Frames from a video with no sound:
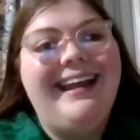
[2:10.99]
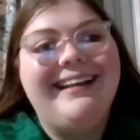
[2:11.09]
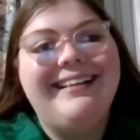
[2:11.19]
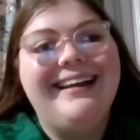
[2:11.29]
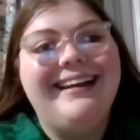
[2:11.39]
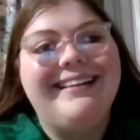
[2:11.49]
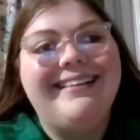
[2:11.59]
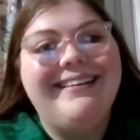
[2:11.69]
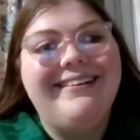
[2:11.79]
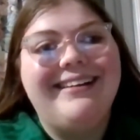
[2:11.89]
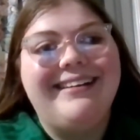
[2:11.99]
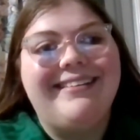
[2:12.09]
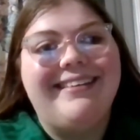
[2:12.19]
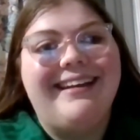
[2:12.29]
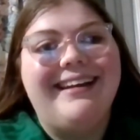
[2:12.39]
can't take it
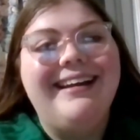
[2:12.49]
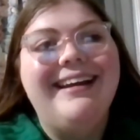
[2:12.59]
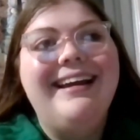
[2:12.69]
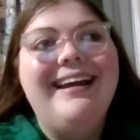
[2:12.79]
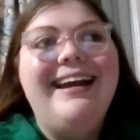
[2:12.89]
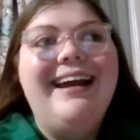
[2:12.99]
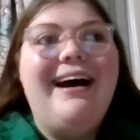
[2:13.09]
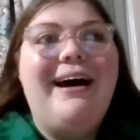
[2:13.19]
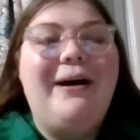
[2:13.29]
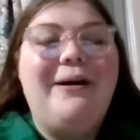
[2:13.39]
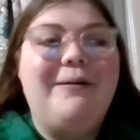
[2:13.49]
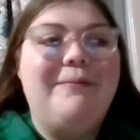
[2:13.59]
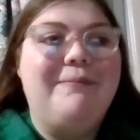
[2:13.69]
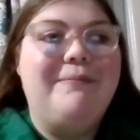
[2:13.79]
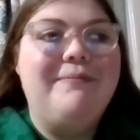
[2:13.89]
seriously.
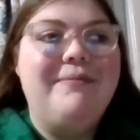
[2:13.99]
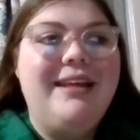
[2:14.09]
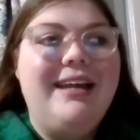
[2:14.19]
And